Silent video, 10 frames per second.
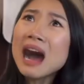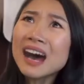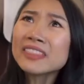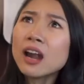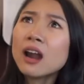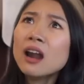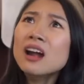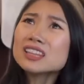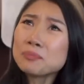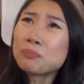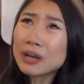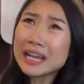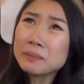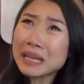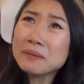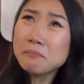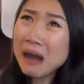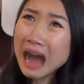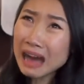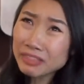Mother! The bring
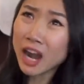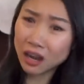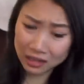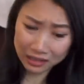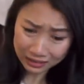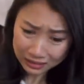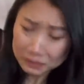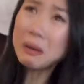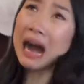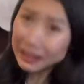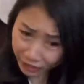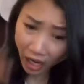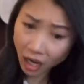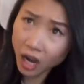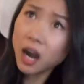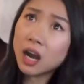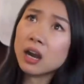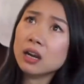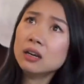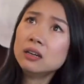me mother!
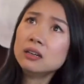Mother!